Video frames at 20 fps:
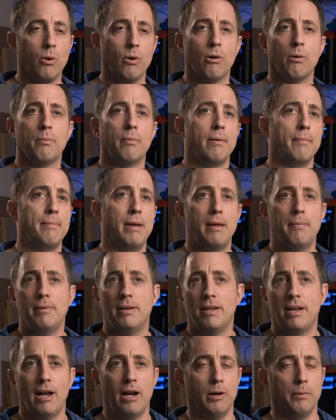or maybe
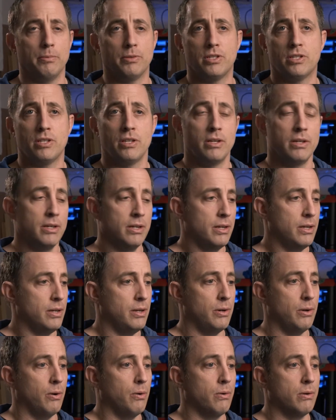it helps
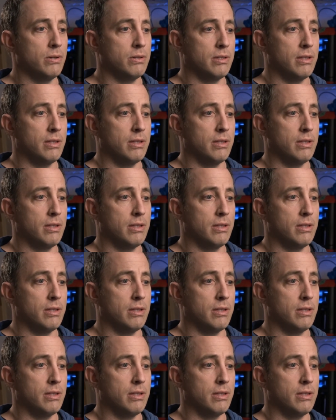you know,